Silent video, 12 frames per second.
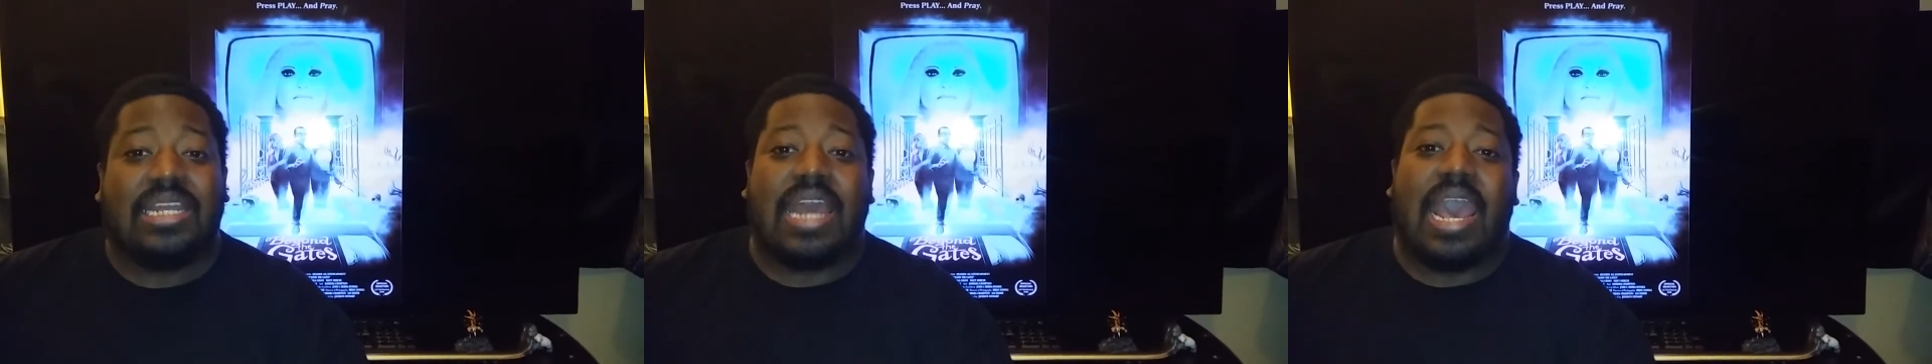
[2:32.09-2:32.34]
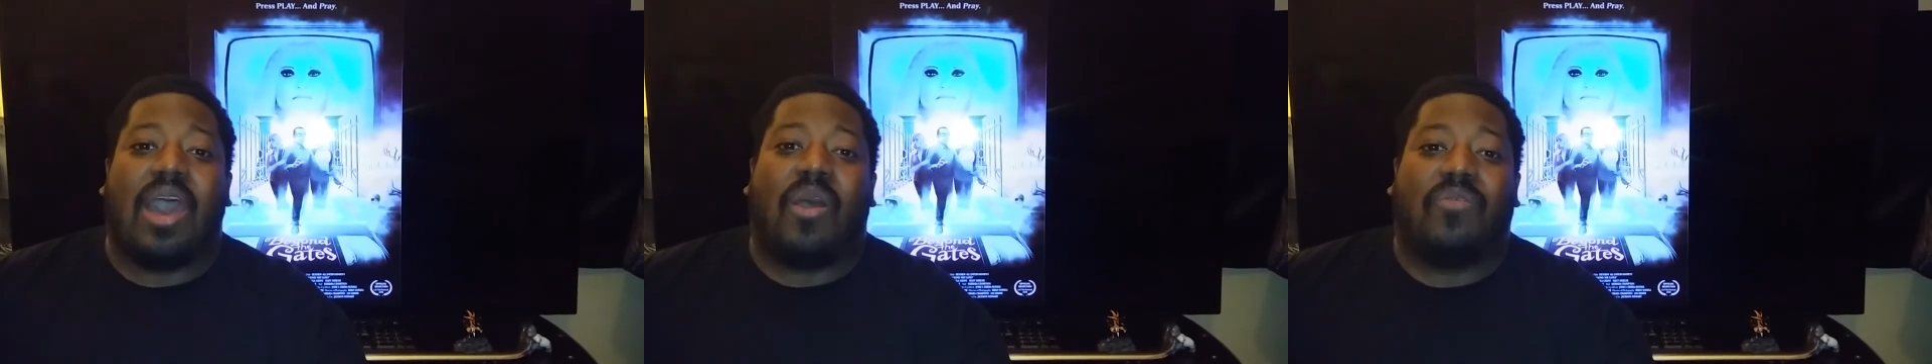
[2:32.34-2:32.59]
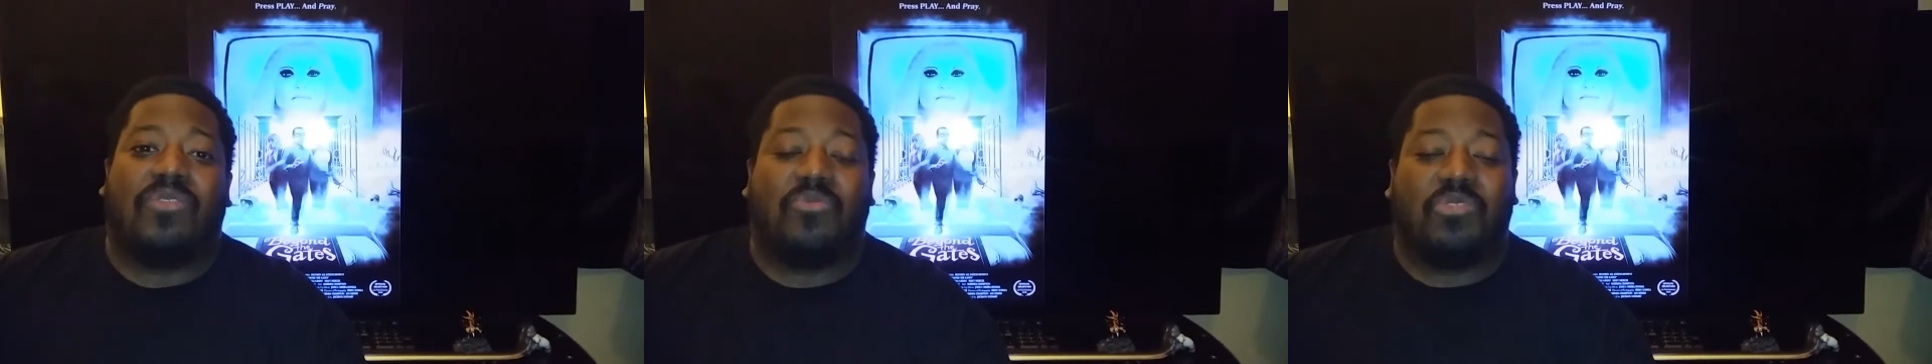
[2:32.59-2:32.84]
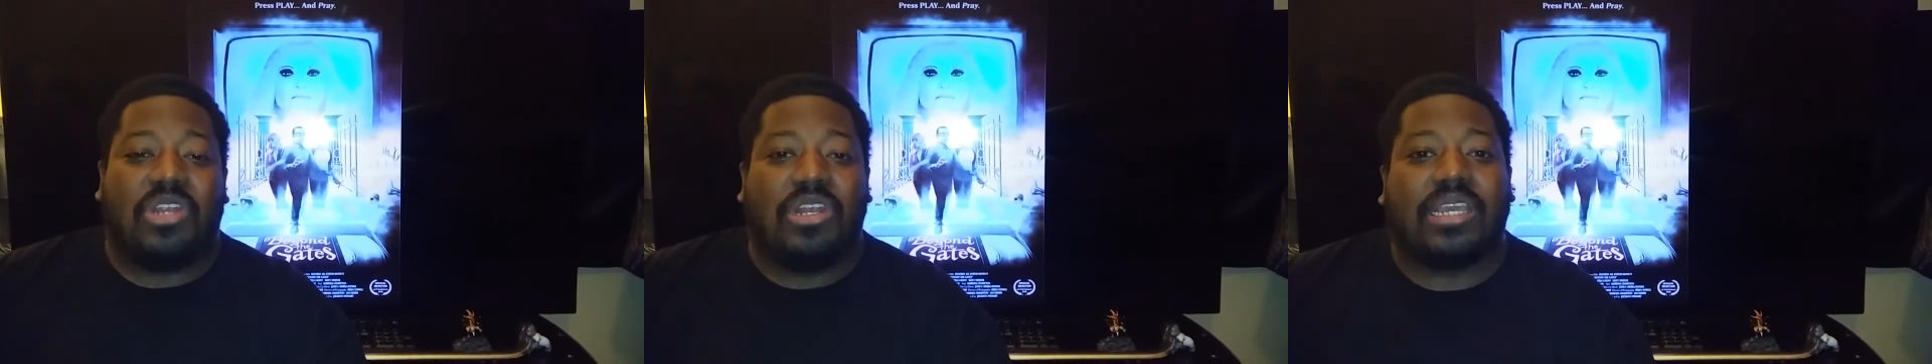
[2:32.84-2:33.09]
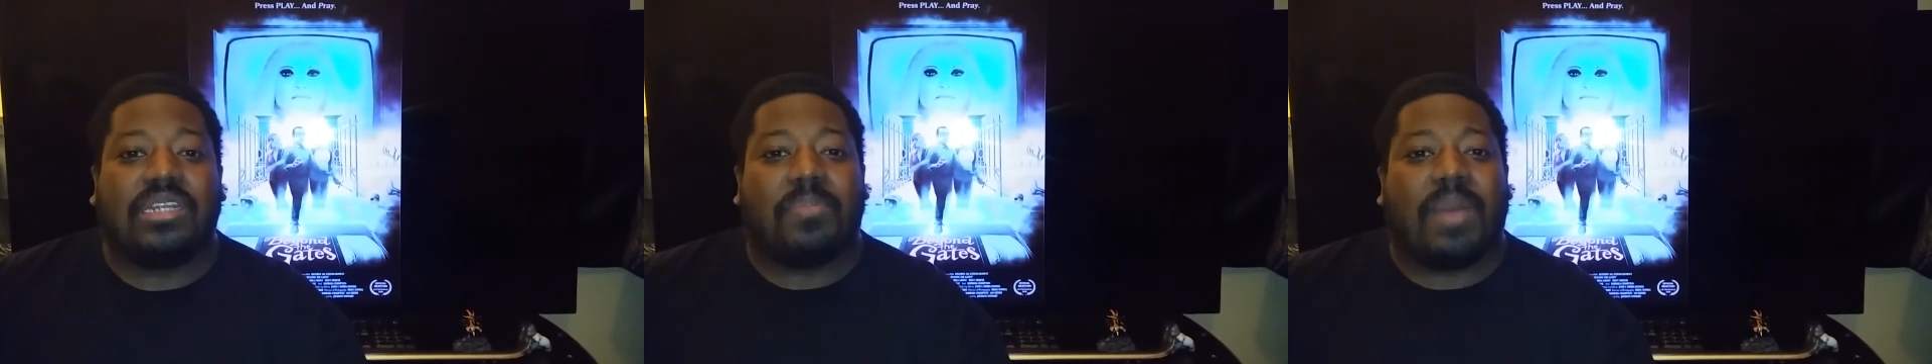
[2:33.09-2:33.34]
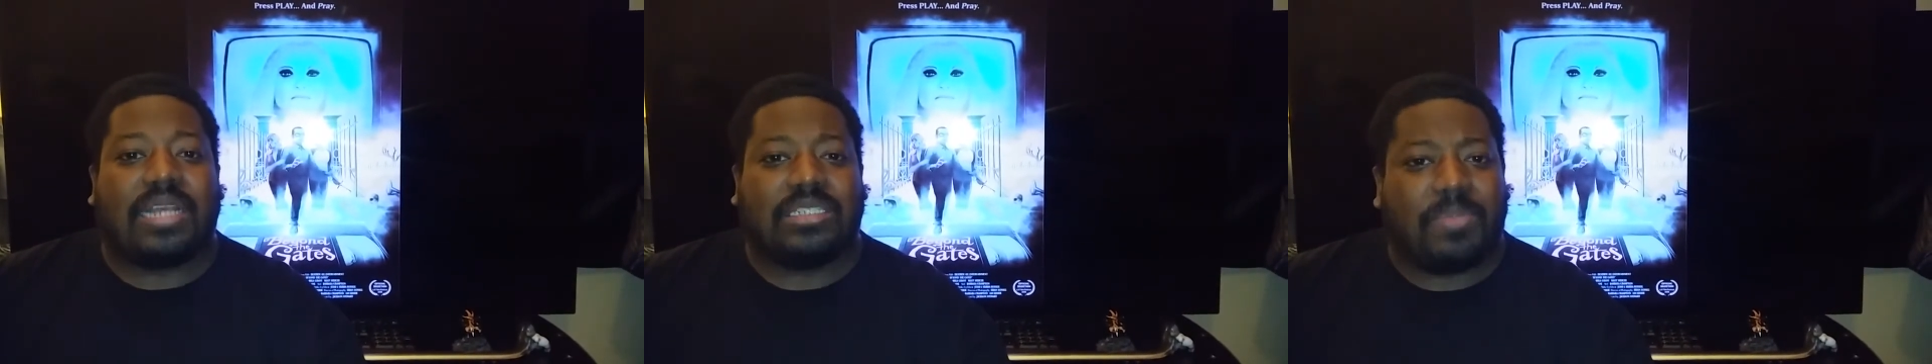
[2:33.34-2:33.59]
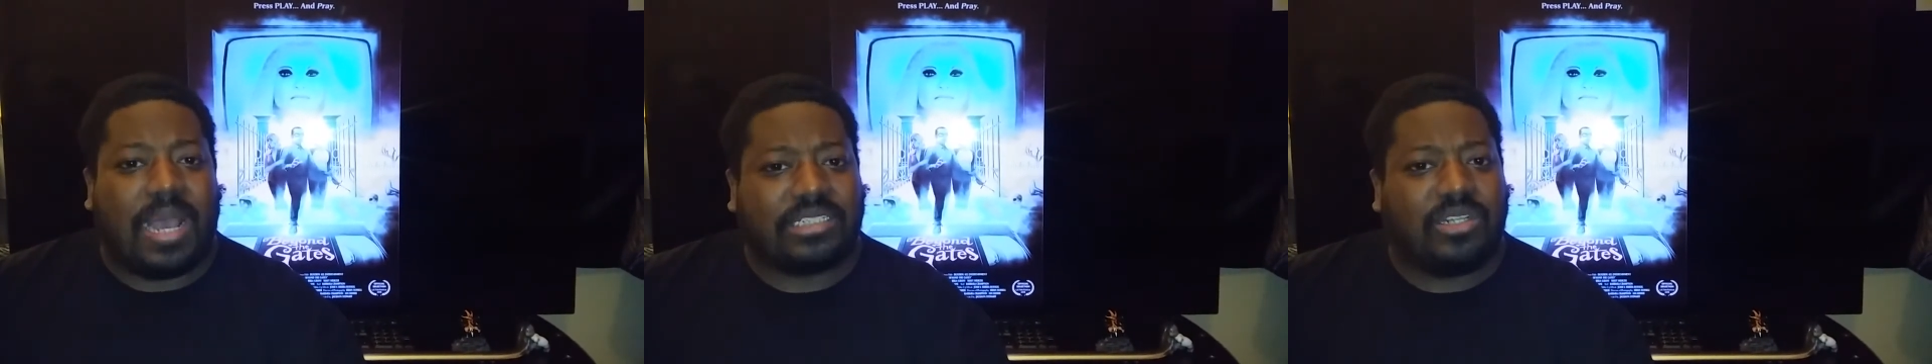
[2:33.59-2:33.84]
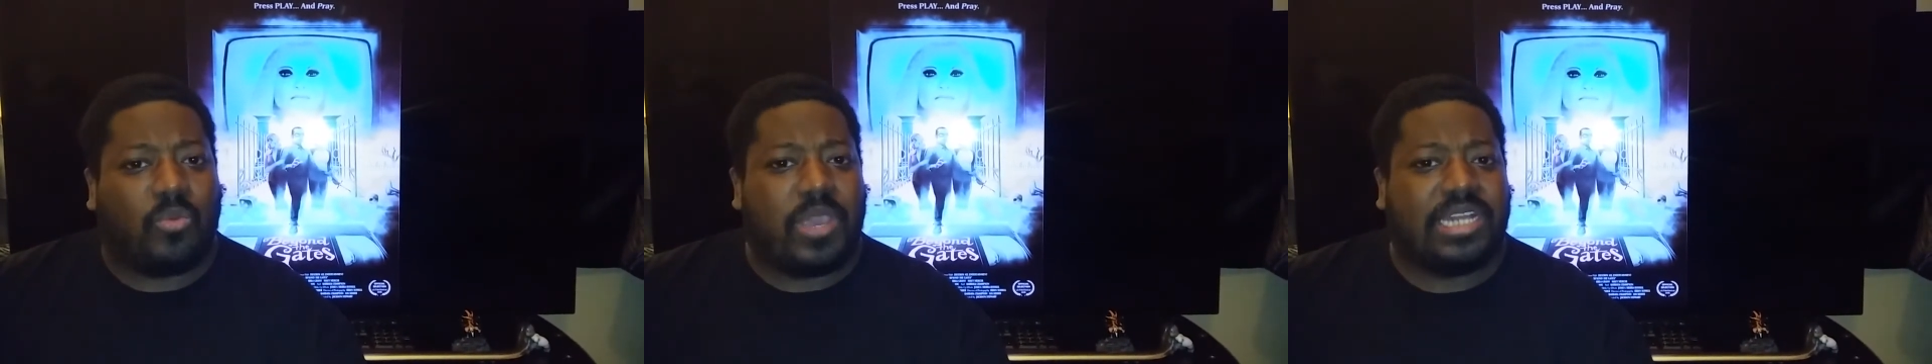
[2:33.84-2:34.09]
Now, when you look at the box, the
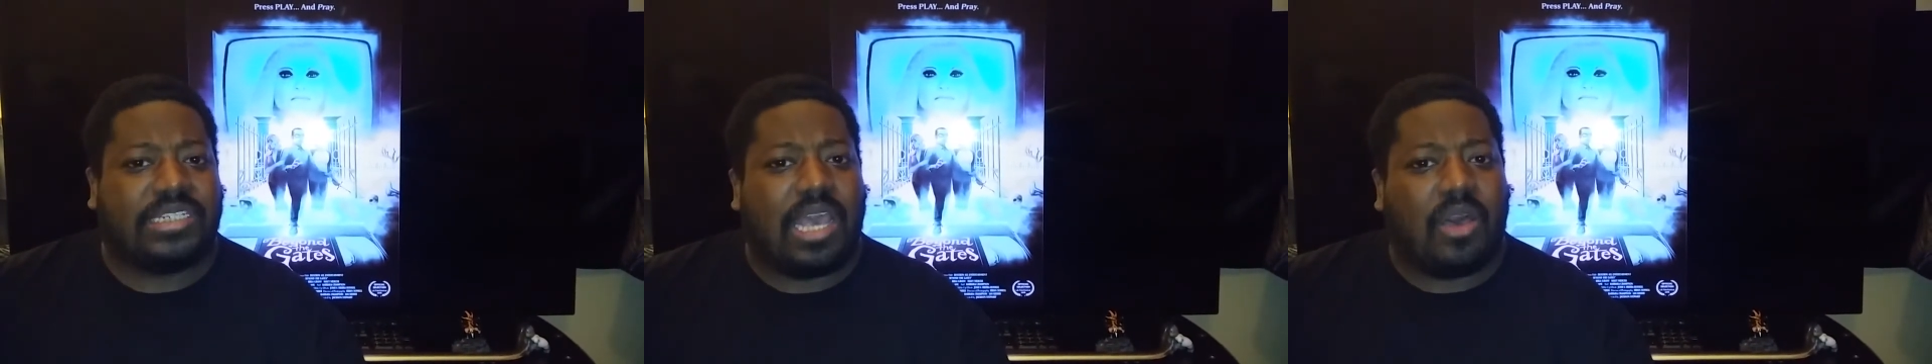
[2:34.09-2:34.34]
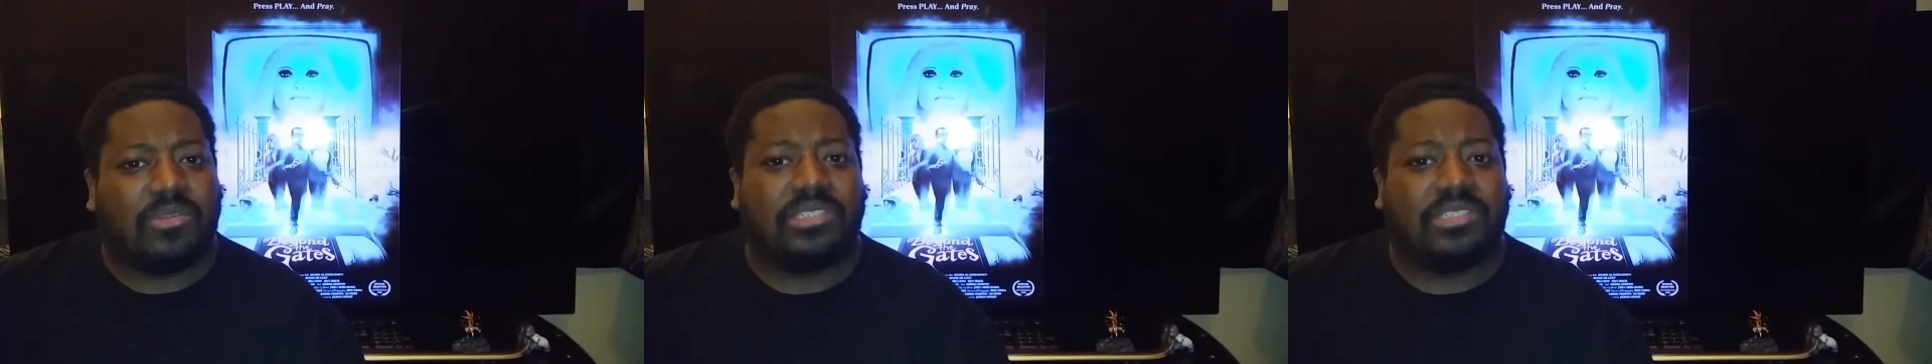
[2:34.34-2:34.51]
box look weird as hell.